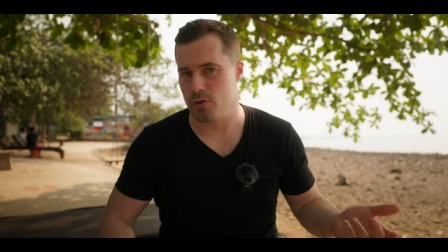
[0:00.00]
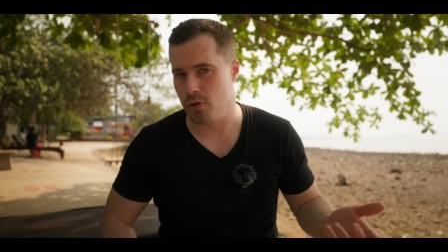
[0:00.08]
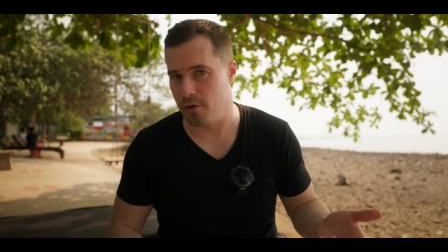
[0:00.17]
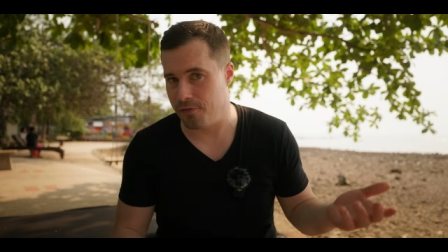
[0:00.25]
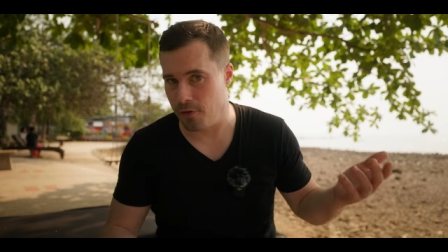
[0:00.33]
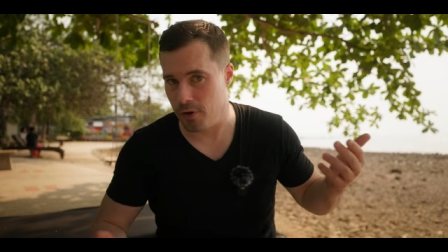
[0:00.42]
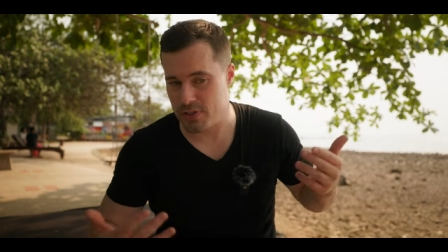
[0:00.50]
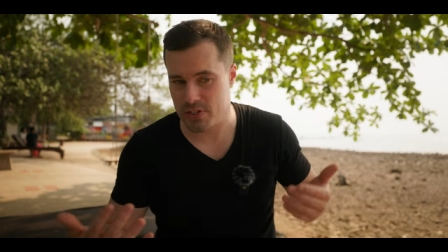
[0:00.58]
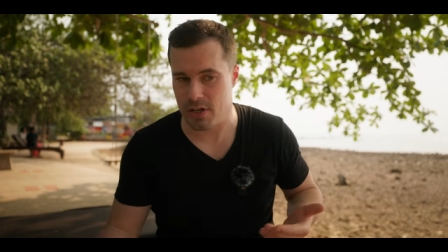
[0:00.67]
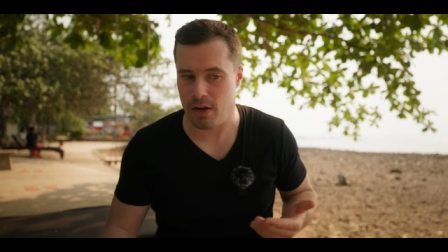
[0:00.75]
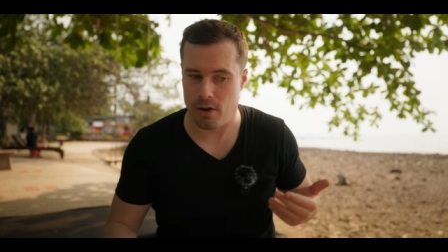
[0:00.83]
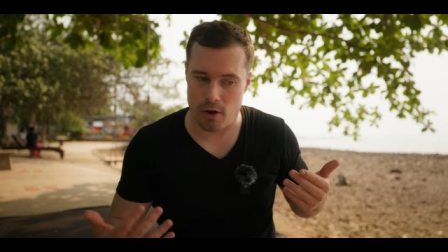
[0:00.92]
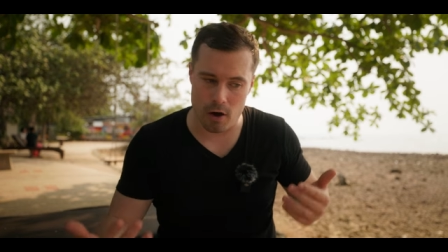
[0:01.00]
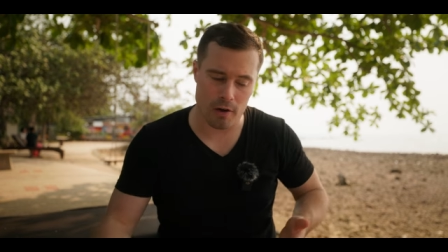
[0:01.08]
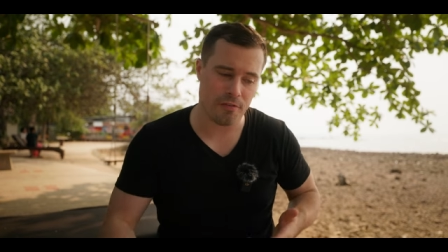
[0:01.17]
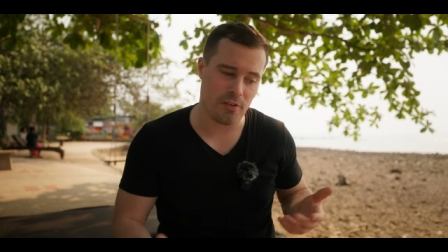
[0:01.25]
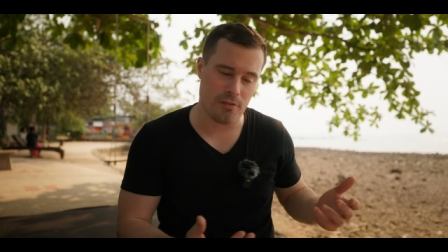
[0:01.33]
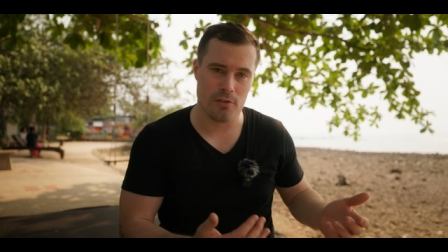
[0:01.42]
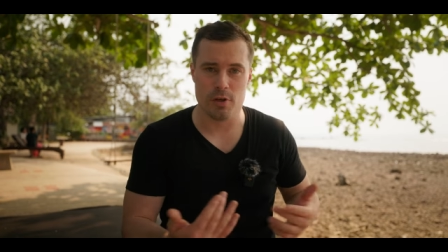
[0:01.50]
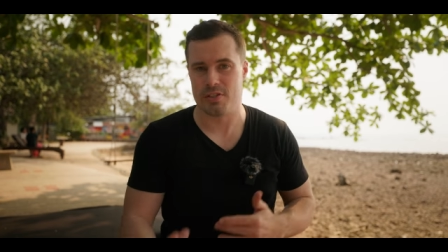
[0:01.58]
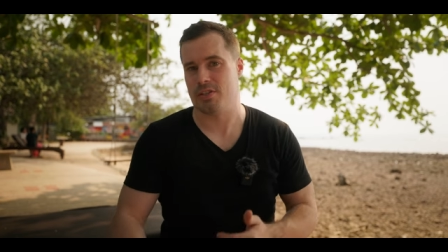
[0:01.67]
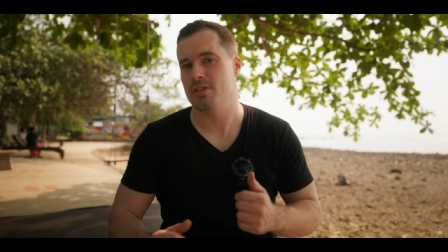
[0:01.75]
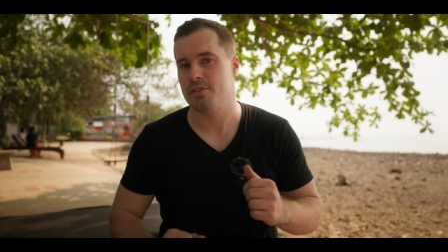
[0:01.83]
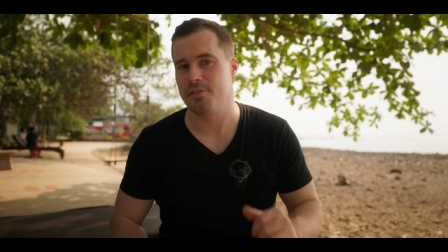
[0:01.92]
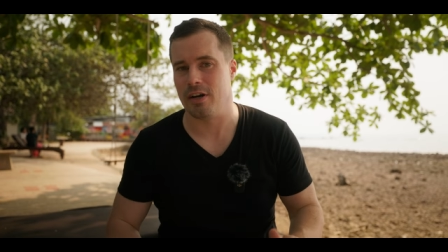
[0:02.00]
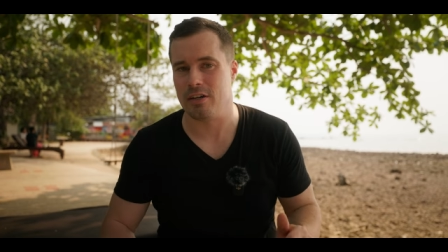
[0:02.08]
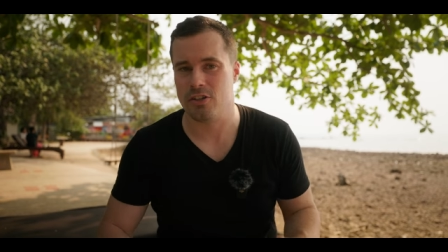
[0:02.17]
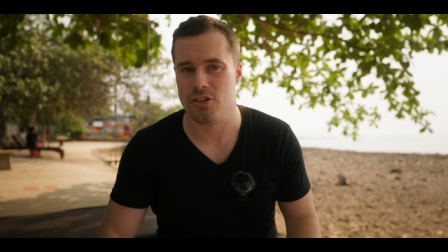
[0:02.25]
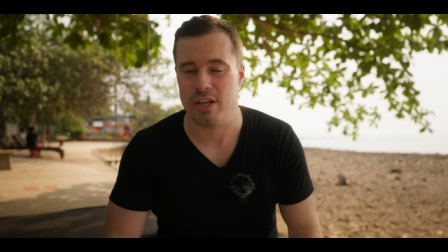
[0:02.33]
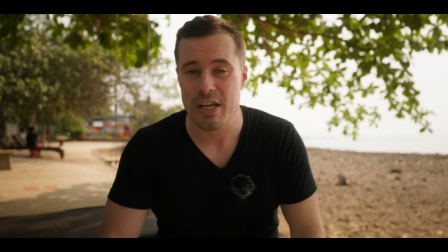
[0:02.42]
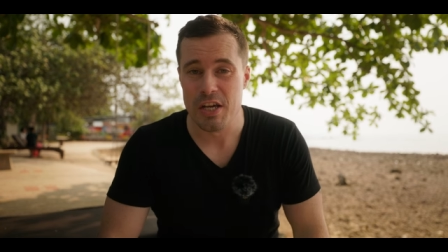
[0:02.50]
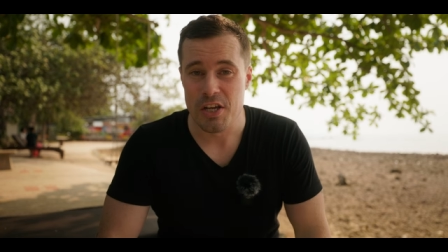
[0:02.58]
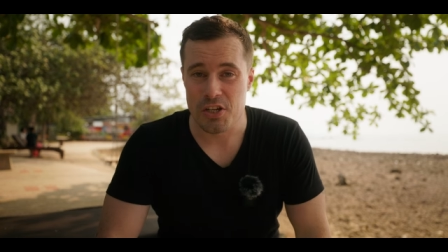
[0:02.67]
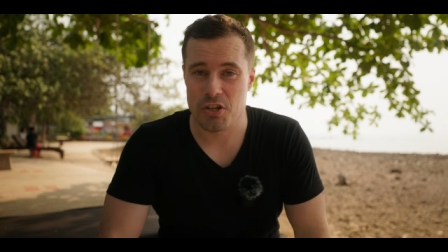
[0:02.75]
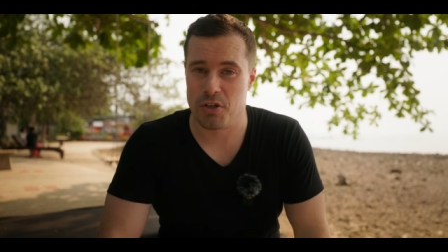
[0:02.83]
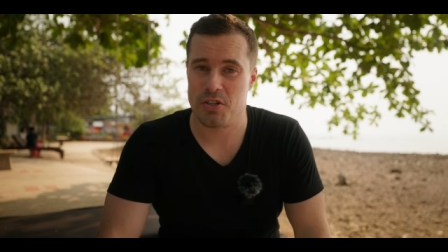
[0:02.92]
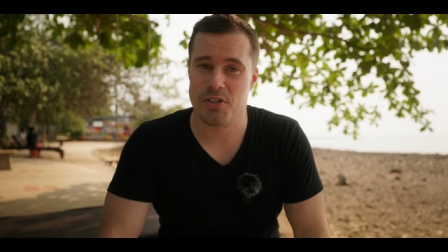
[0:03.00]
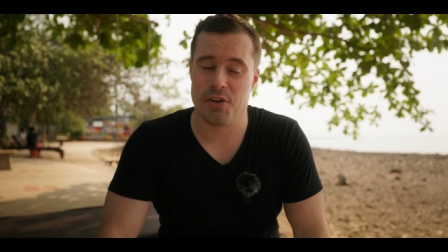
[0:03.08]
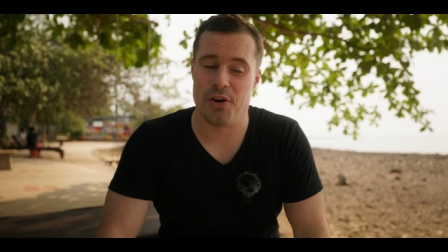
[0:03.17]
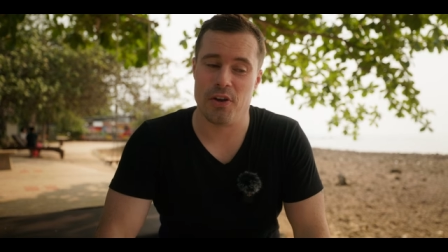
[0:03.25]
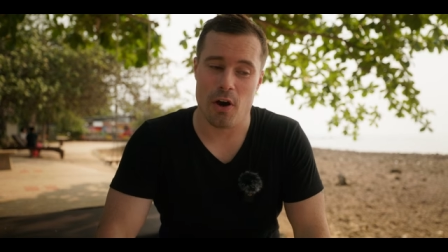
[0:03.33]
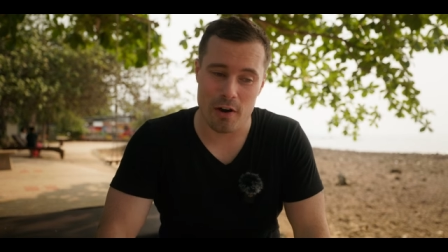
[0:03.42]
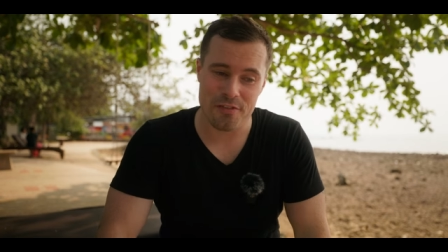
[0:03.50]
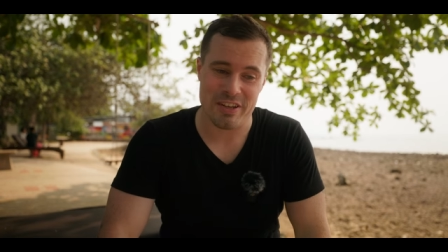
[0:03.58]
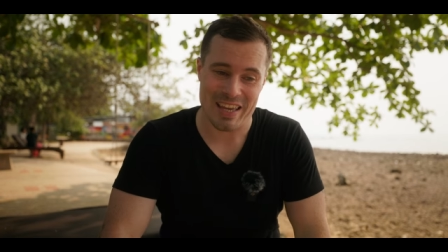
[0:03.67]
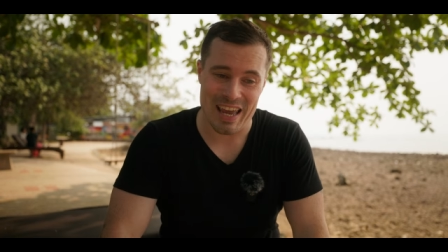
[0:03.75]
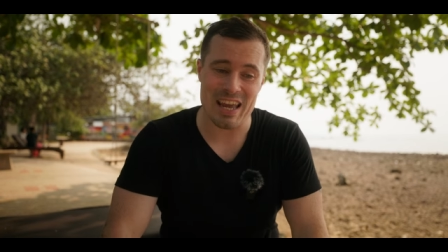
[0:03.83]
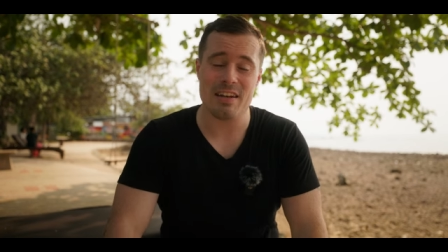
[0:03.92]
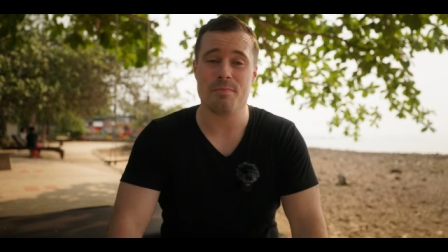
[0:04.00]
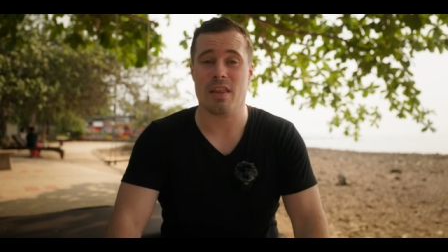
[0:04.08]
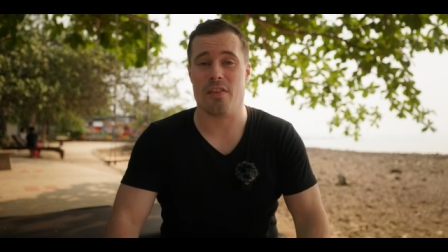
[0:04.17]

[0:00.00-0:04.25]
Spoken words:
you turn false color off, the view assist function should turn off again.